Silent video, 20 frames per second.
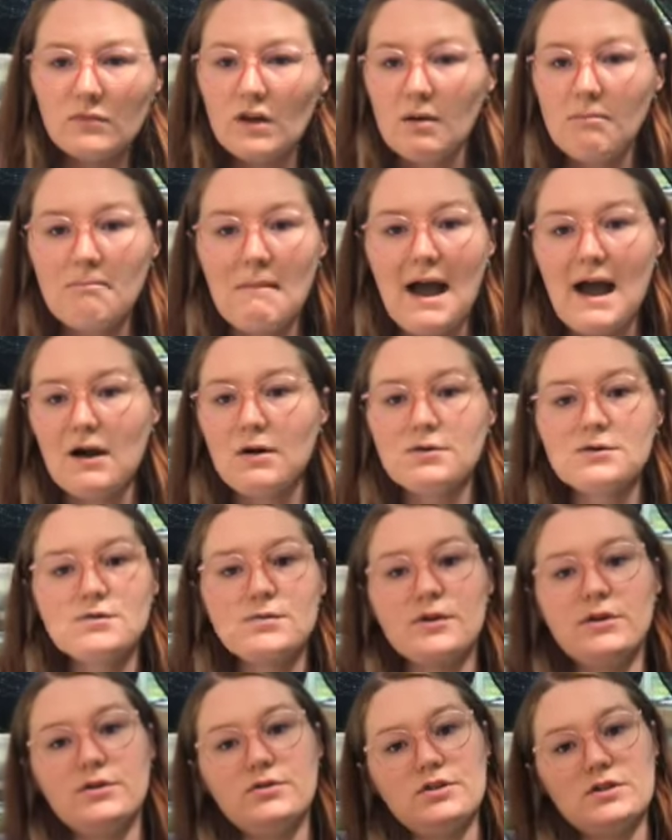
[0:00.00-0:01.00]
Mounds
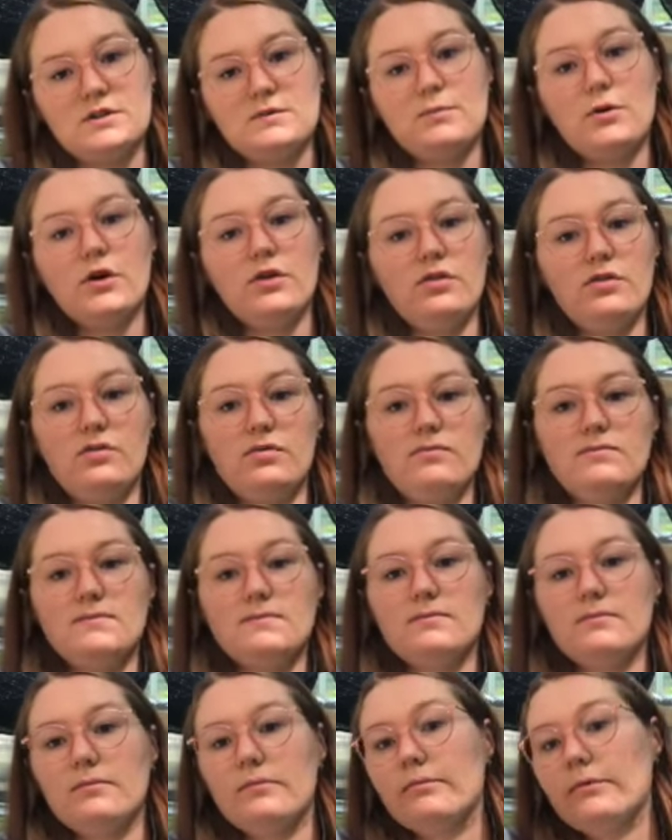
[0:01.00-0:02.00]
where you just put
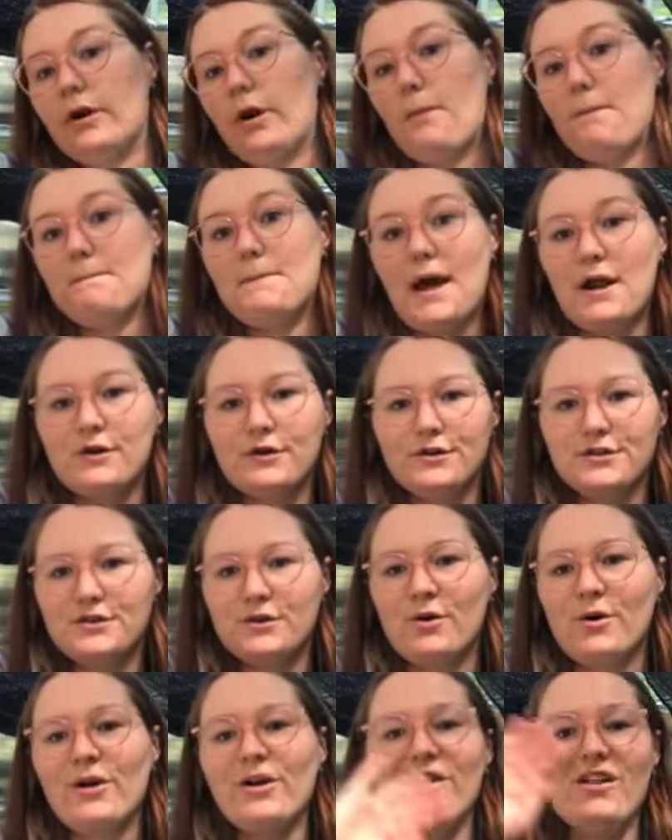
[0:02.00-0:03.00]
better
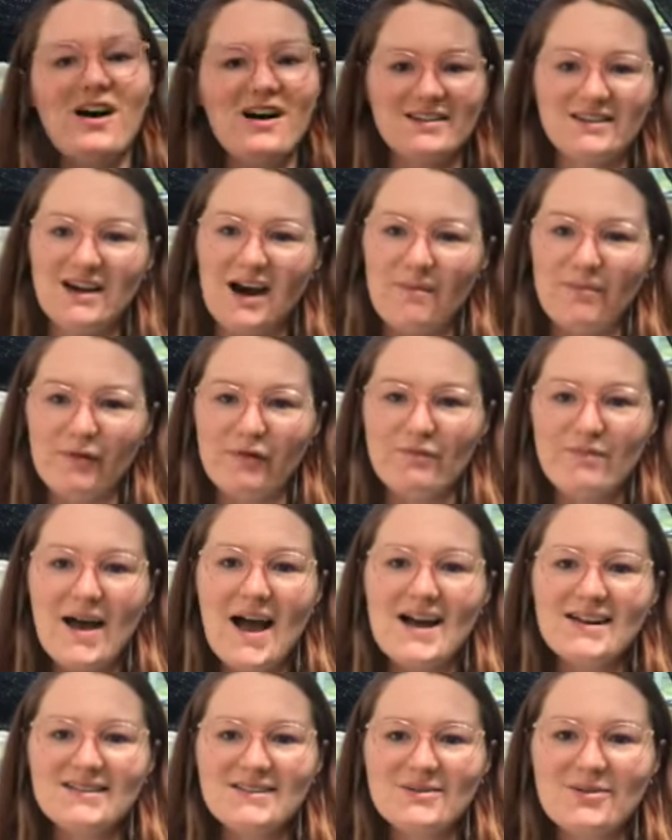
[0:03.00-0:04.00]
soil on top of
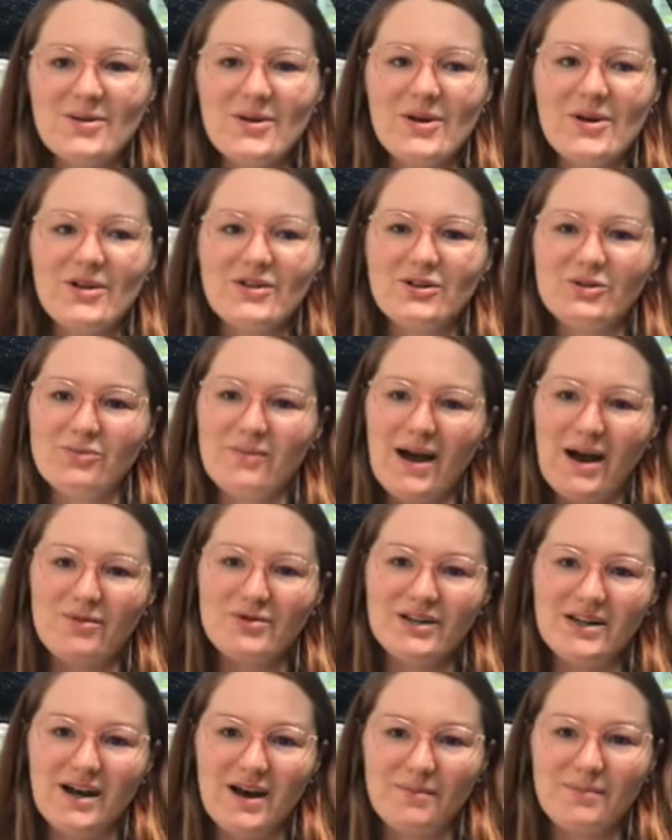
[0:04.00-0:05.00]
bad soil and you
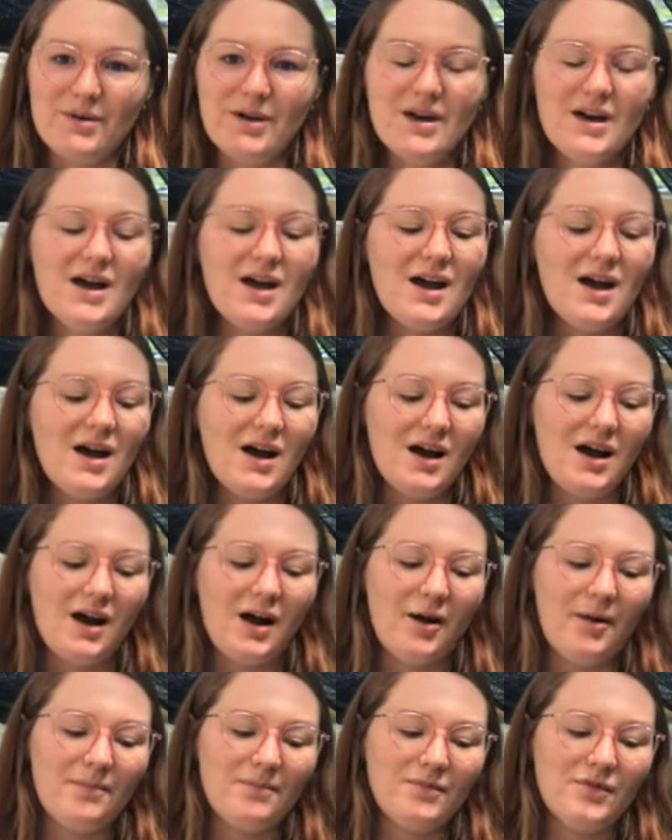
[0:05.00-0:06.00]
mound it up.
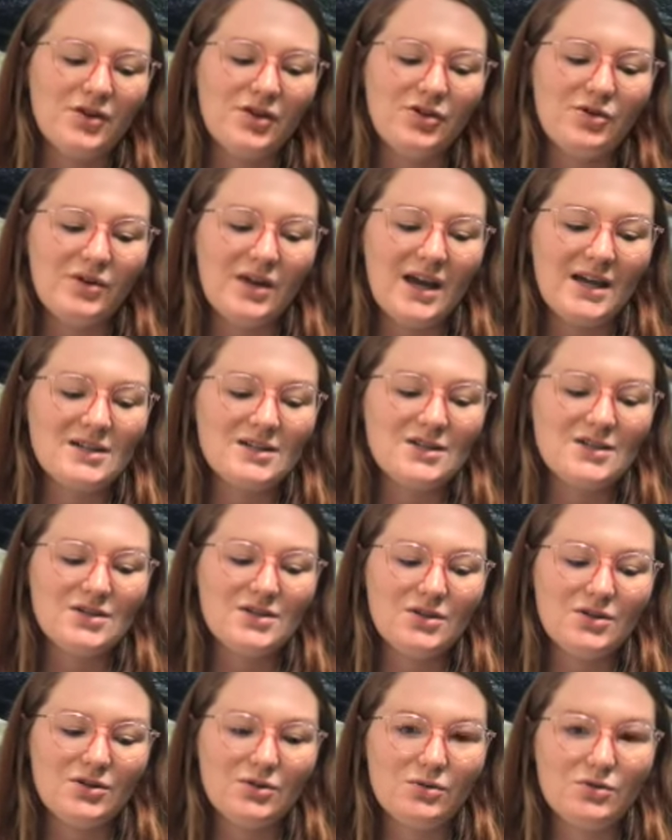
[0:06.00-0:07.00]
You can
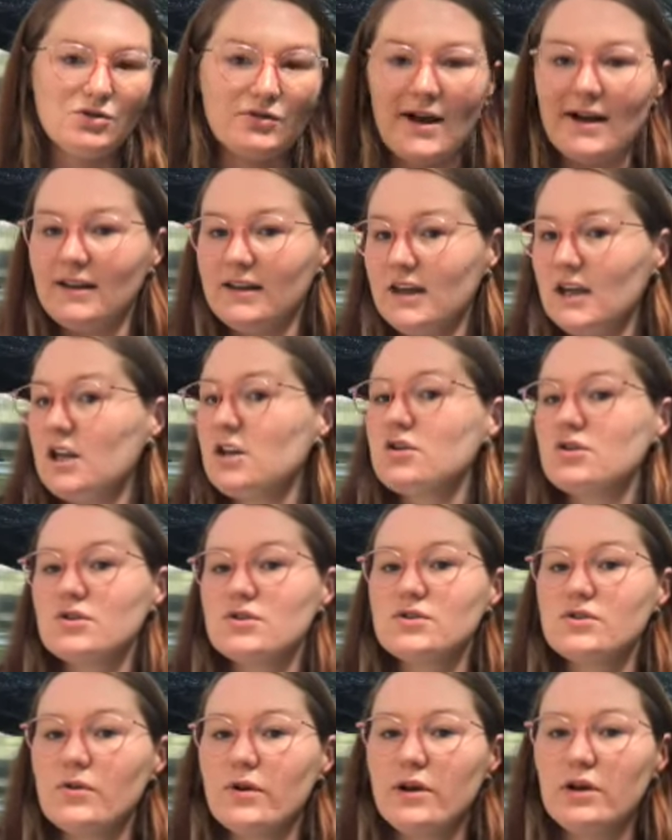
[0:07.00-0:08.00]
do directly in your
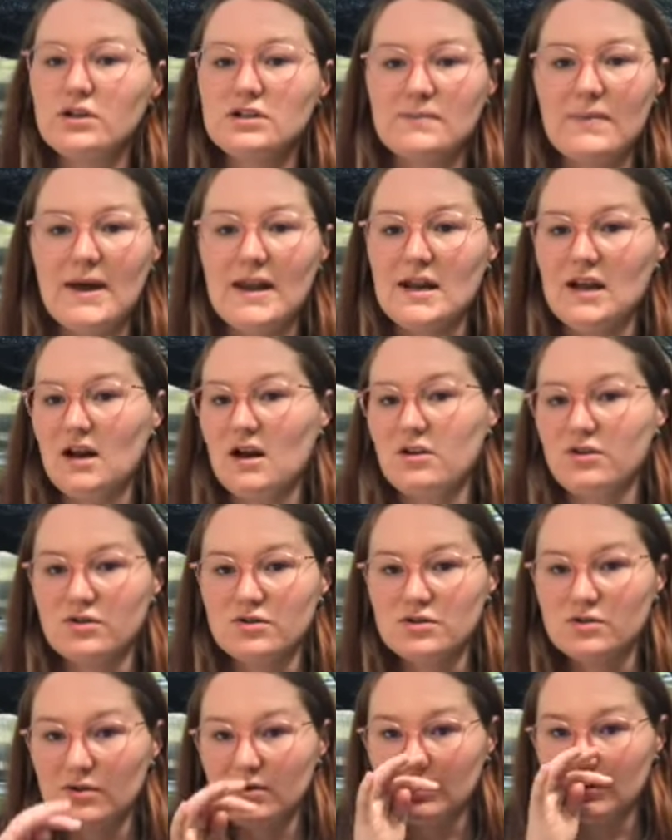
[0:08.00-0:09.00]
soil depending on your
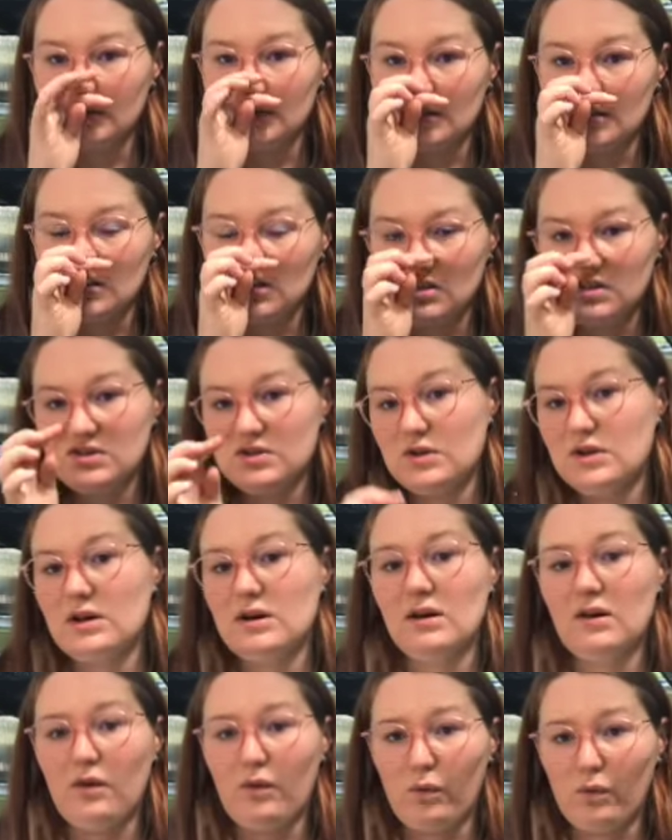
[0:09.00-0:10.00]
soil conditions. You
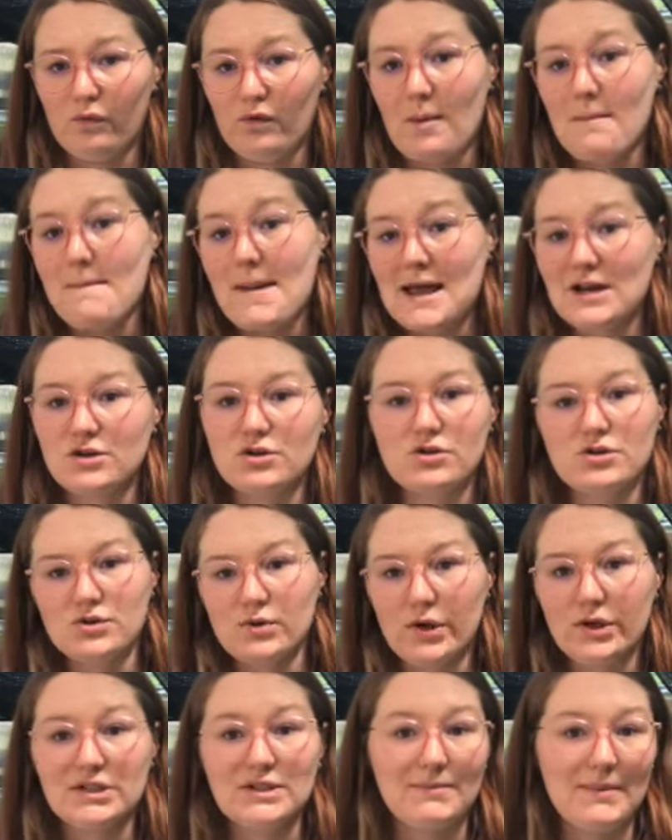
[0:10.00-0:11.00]
can amend your
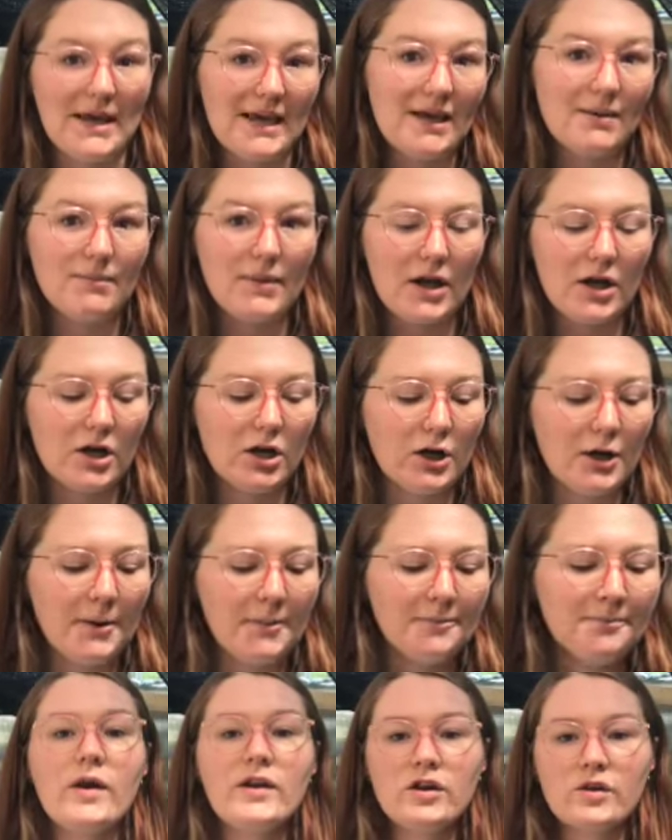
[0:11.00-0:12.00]
soil to make it better.
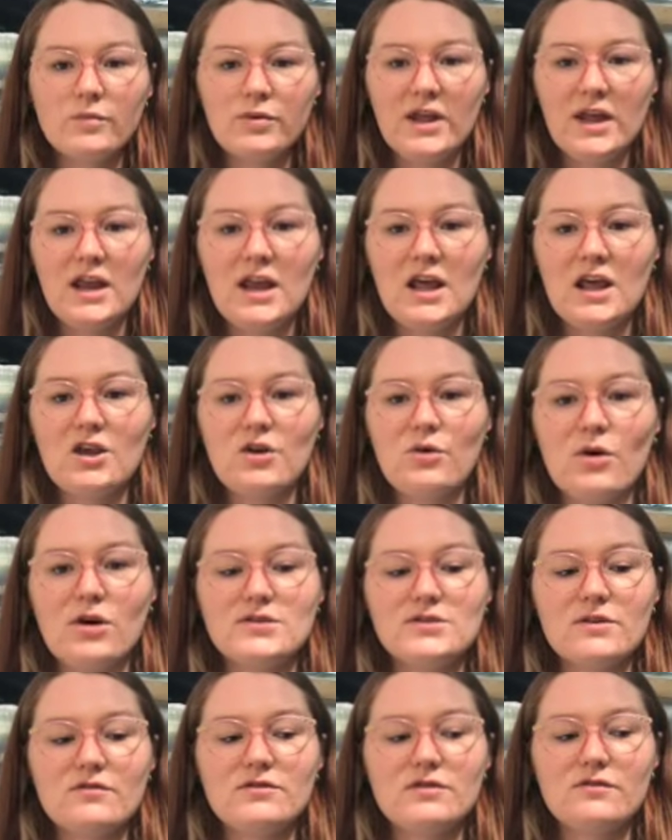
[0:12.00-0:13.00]
When you're planting, you
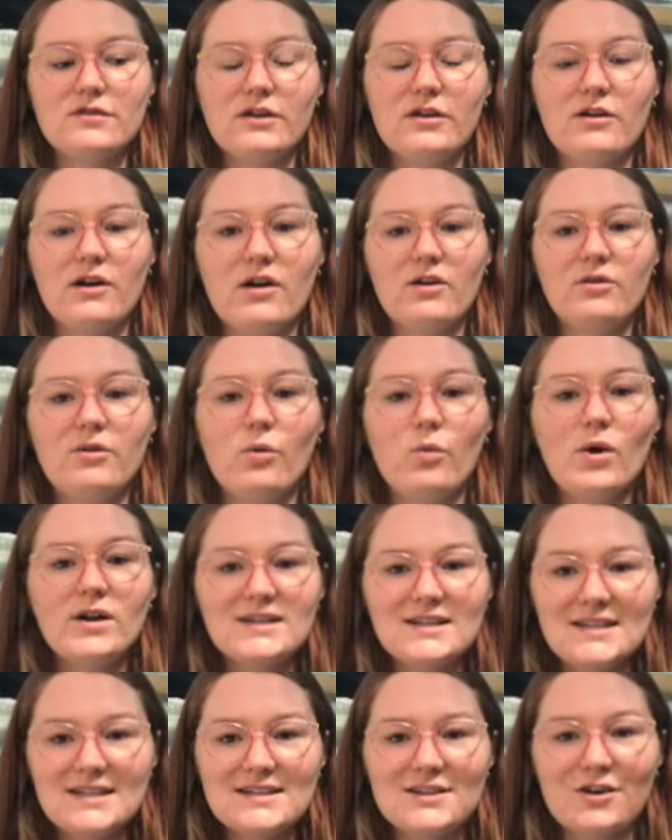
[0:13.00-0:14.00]
also have to figure out
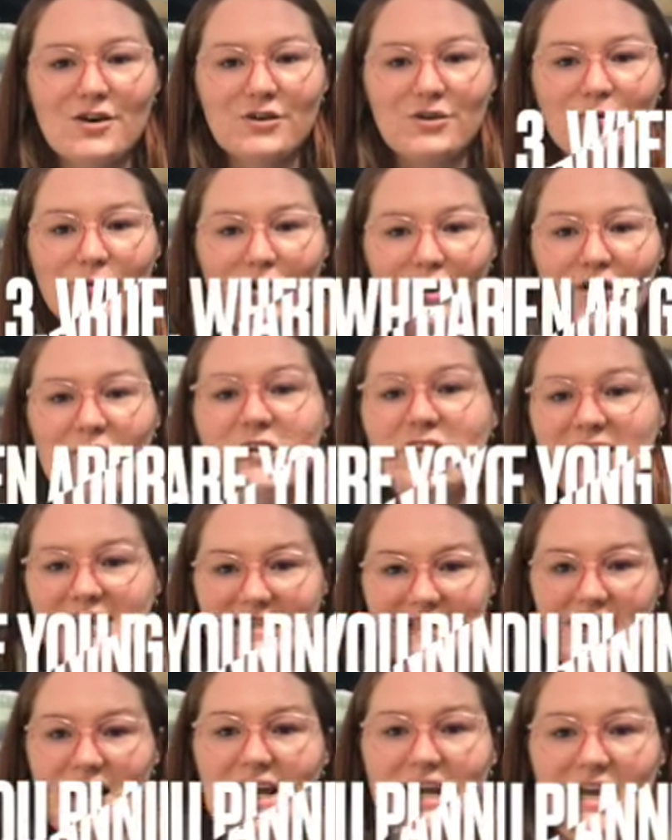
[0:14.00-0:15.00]
what season are you currently
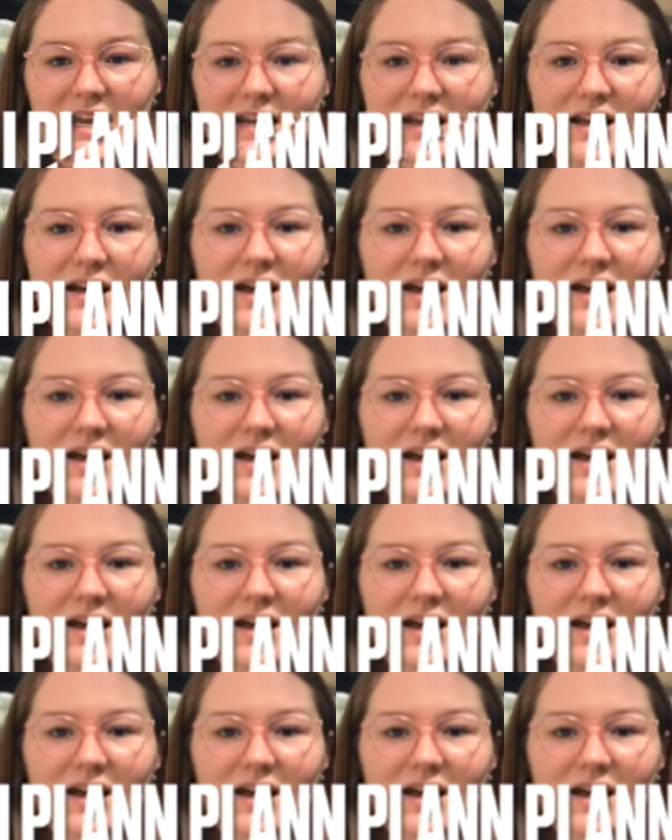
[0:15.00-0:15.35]
sitting in.